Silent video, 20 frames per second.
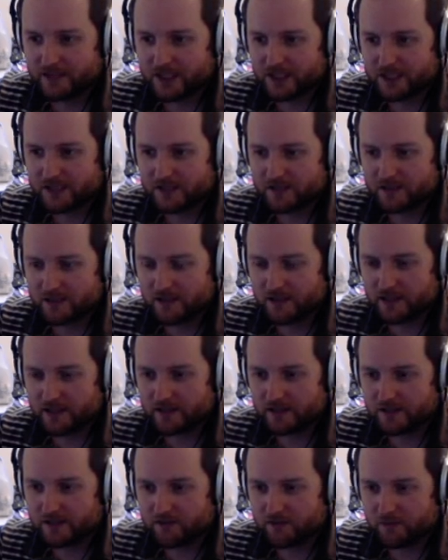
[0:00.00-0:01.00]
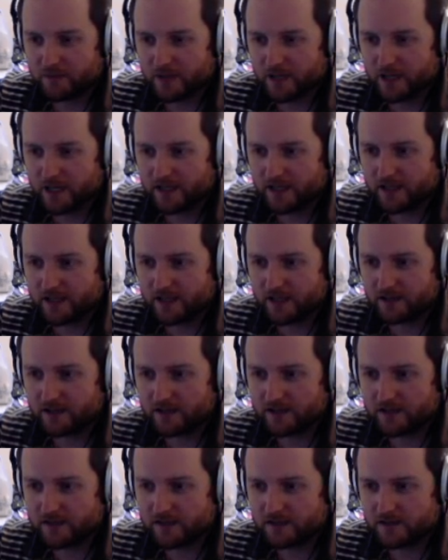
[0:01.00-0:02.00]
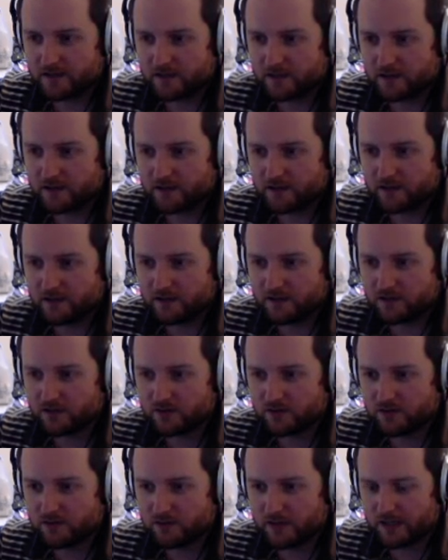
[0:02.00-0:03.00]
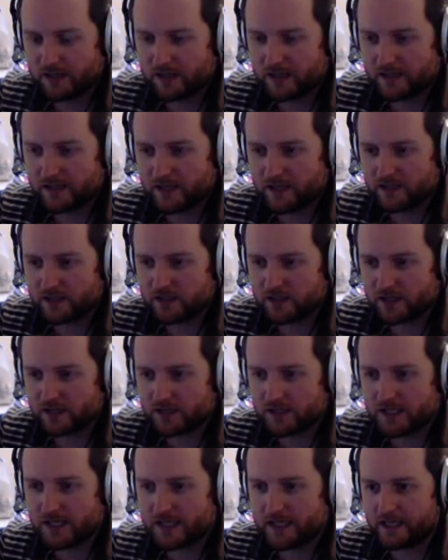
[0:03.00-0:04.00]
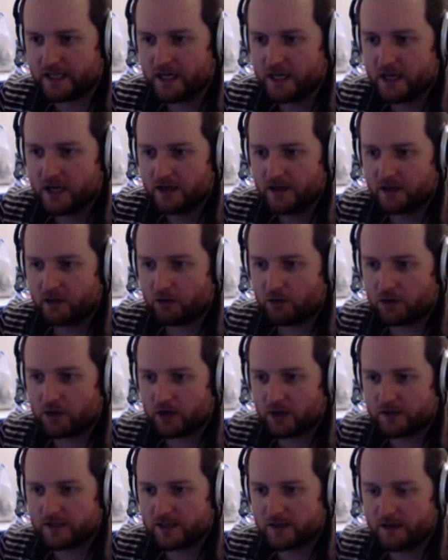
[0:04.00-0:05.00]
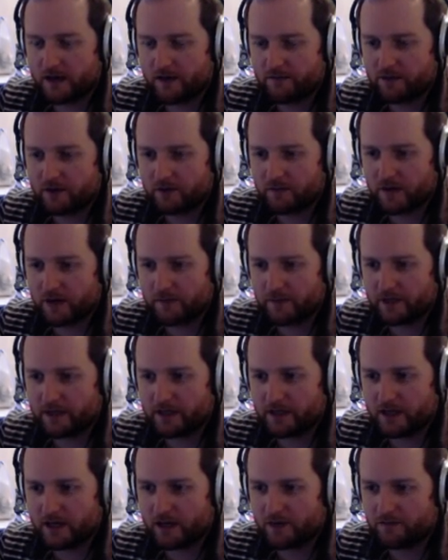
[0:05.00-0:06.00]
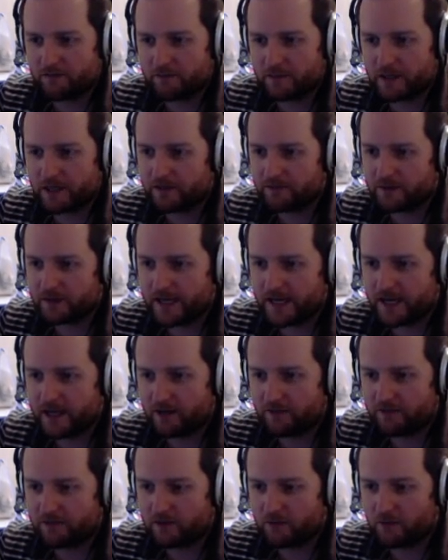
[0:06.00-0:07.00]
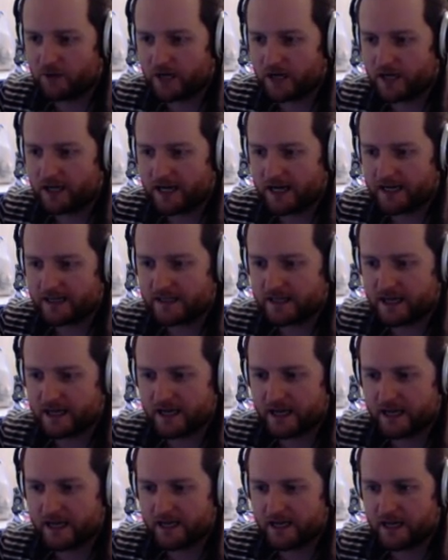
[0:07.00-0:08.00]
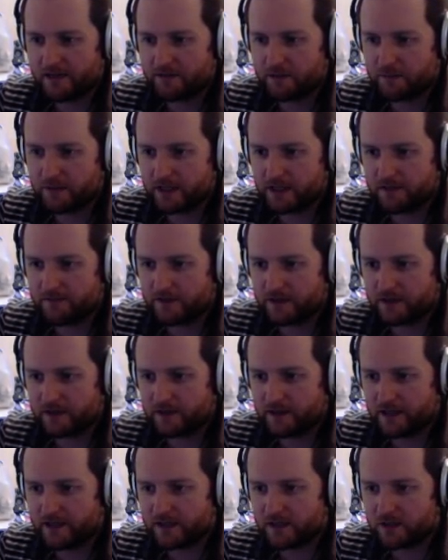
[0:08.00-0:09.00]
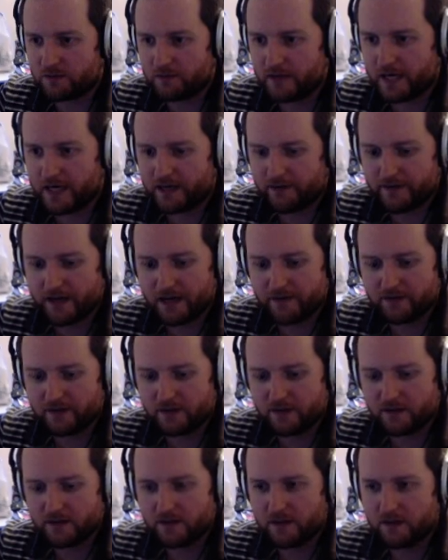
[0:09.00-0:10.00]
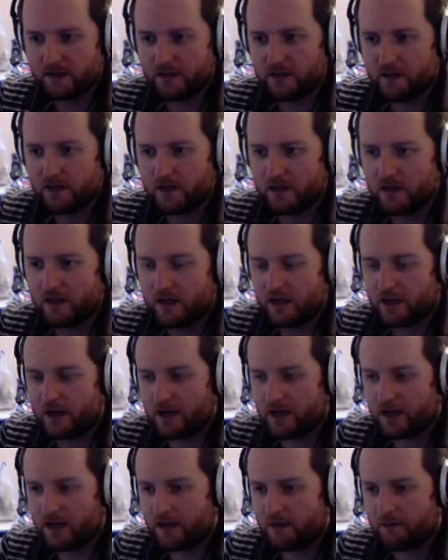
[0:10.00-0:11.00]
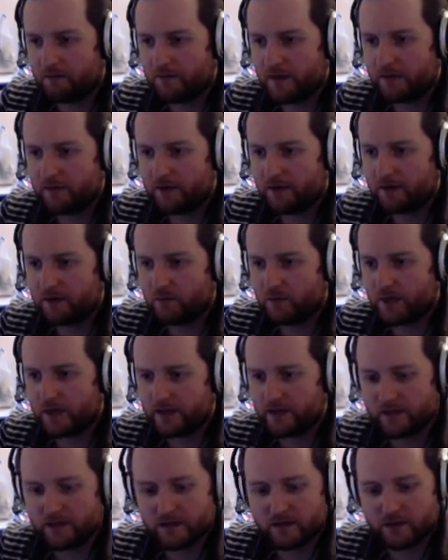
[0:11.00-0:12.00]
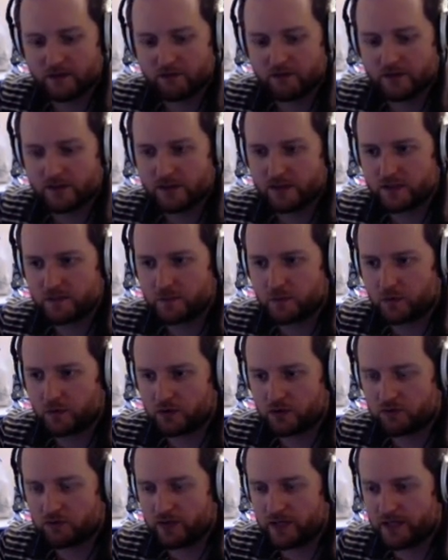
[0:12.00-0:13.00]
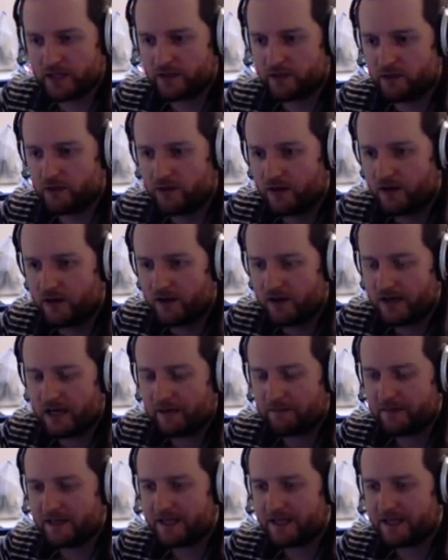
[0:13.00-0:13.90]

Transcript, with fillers: Because there's nothing to reply to that. That's you know, that's true. Uh, it's it's it's silly. The whole concept. I've not. I mean, I haven't believed in hell for a while. I I kind of have a belief in in some kind of heaven. Um, maybe not the way that the Christians portray you know, oh,